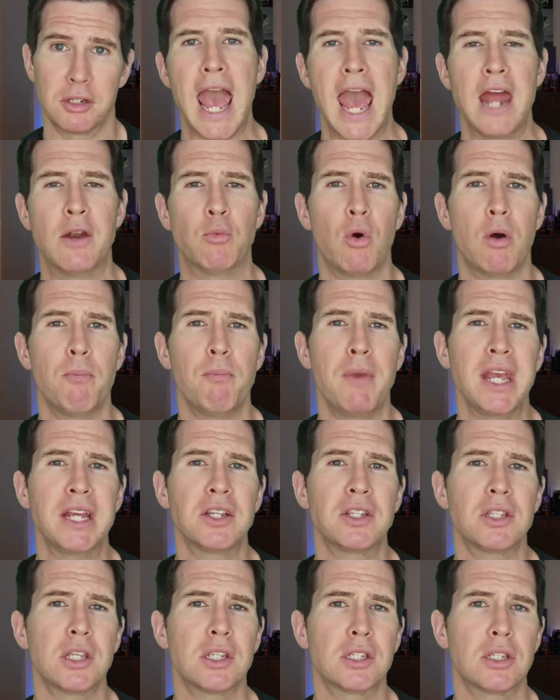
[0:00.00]
And what
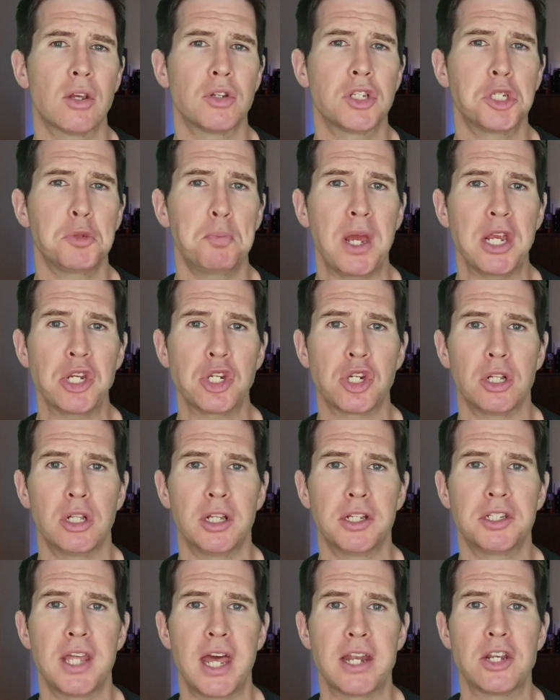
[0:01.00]
makes this so
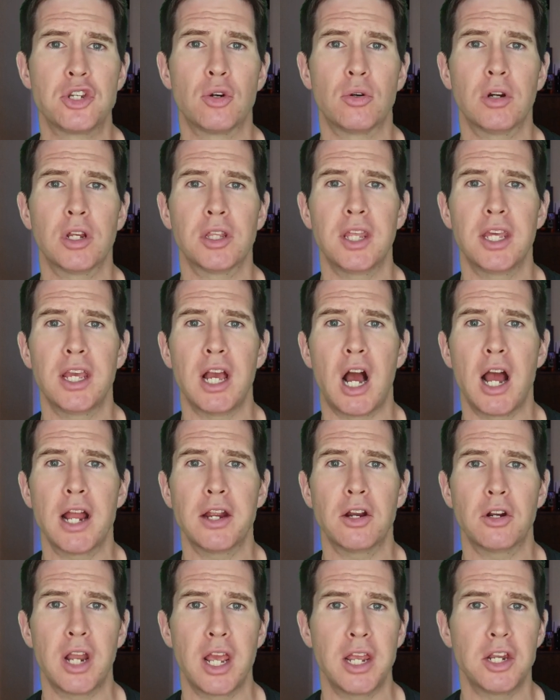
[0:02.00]
special is that during the
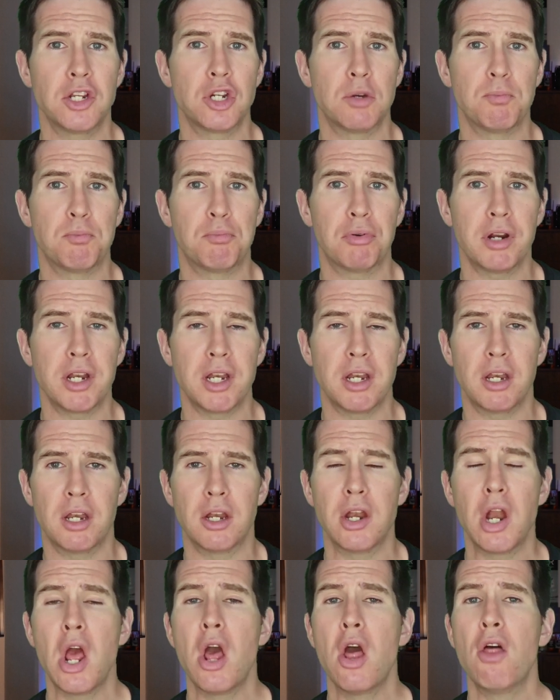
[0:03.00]
Iron Age in
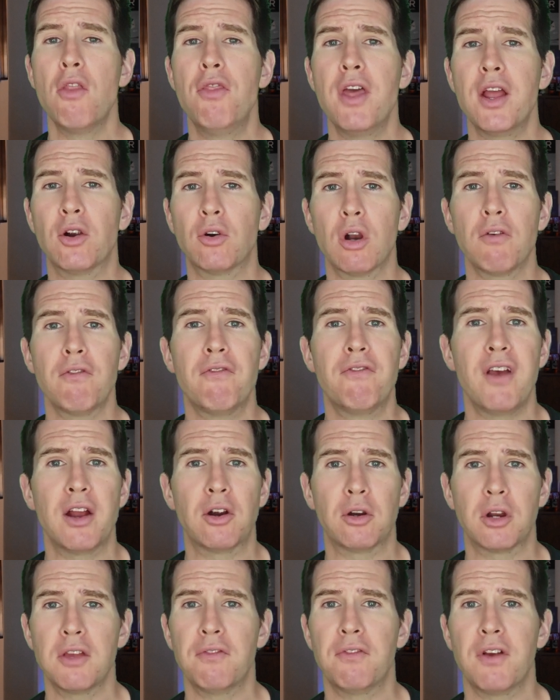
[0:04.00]
Britain, there are
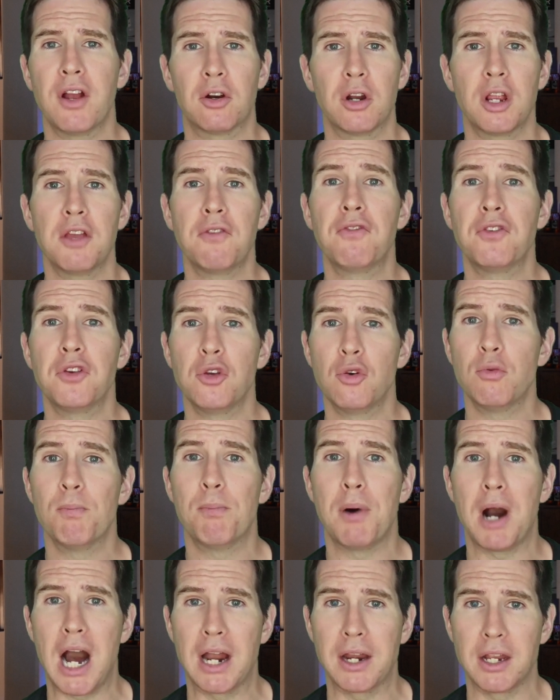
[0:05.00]
very, very few
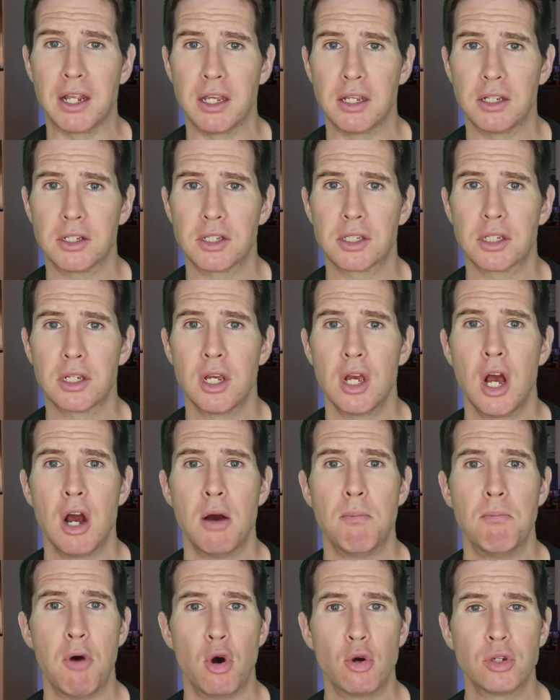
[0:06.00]
bodies.
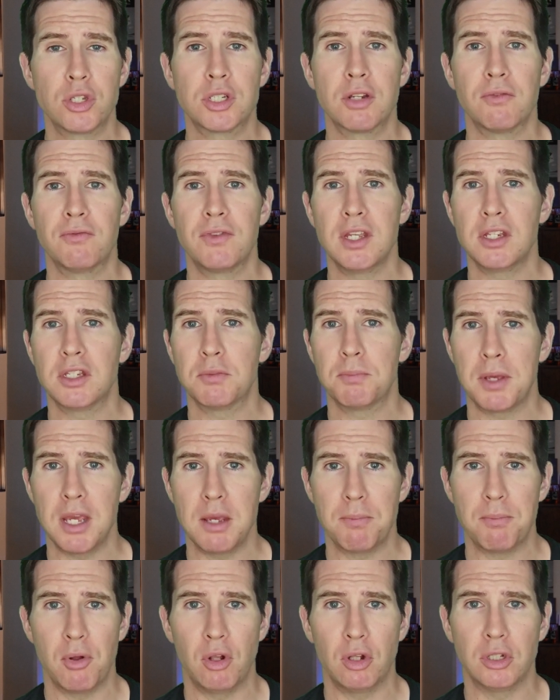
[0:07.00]
Most of these
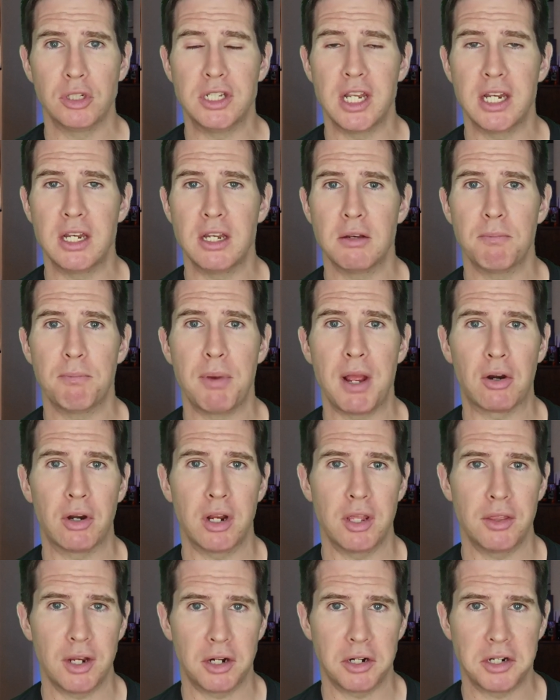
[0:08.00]
people didn't
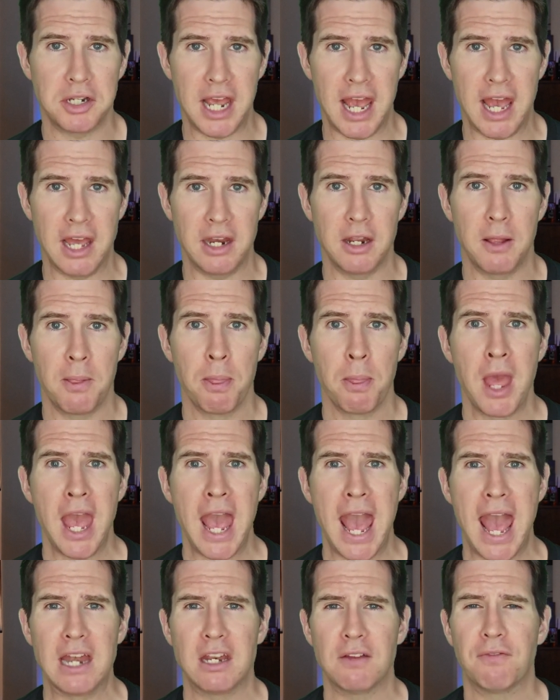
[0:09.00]
bury their dead,
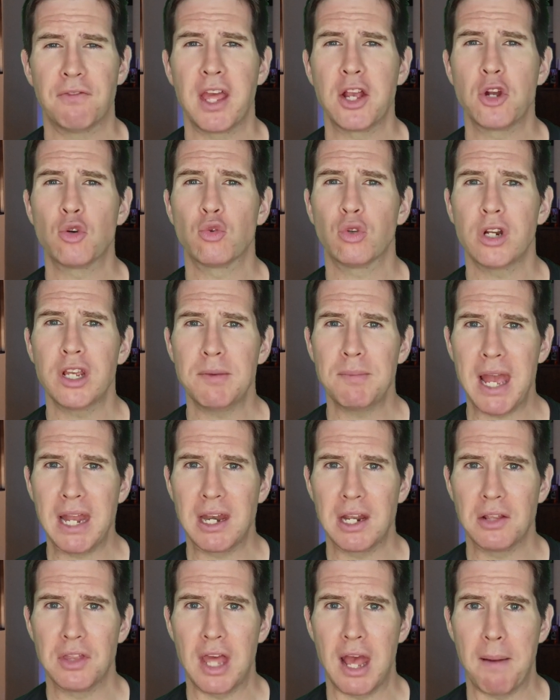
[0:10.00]
and if they
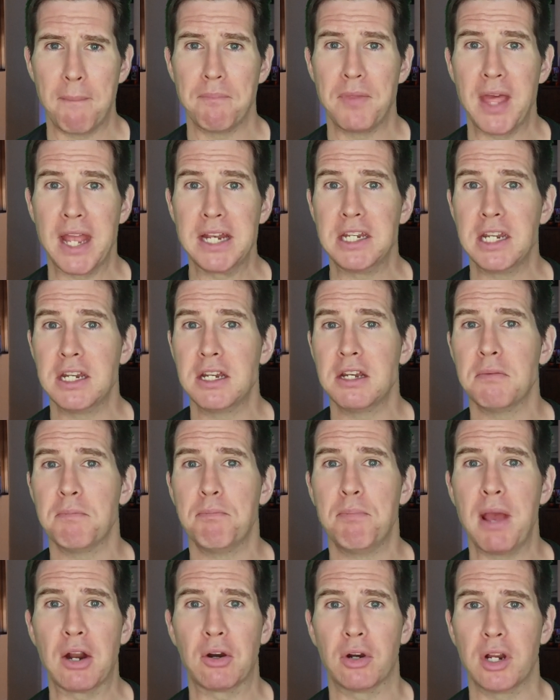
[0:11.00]
cremated them, they
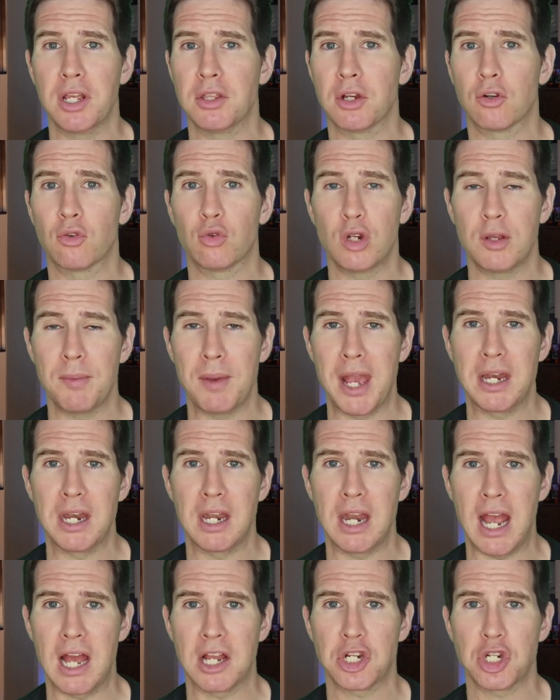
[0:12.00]
didn't bury the
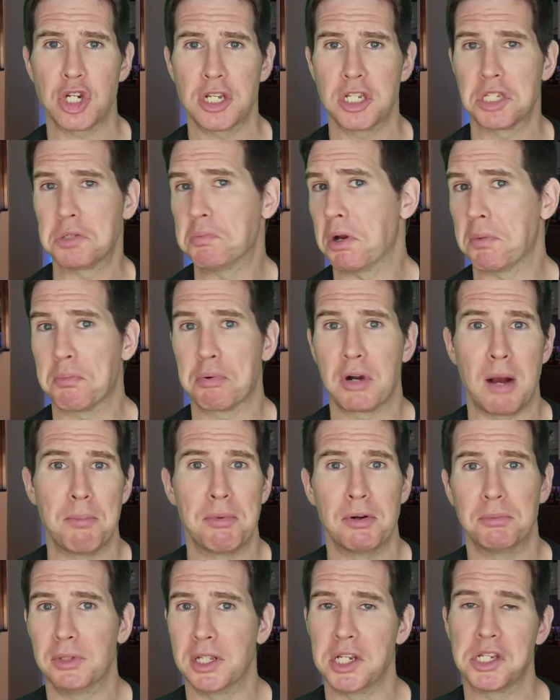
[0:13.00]
cremated ashes, but
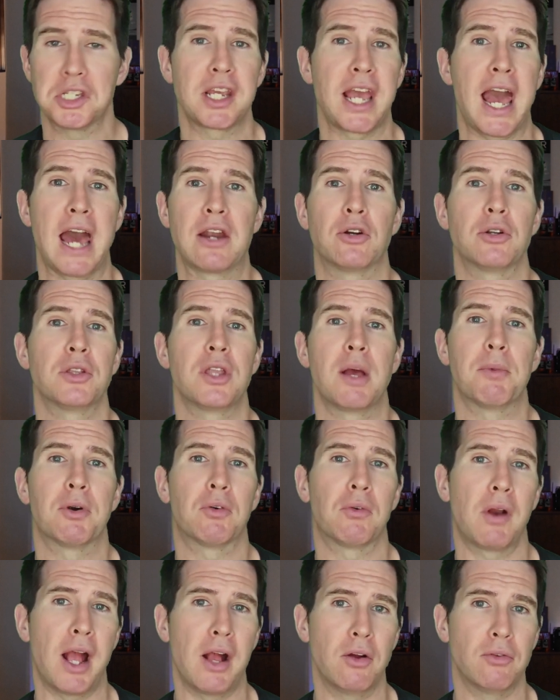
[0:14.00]
probably scattered them
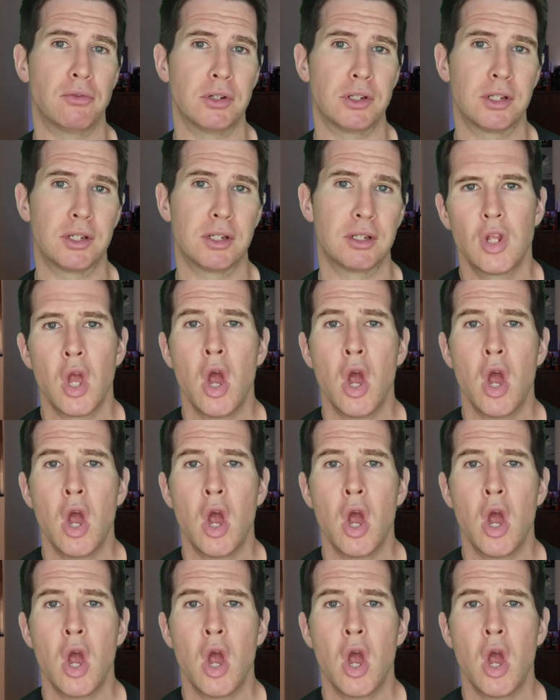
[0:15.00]
around.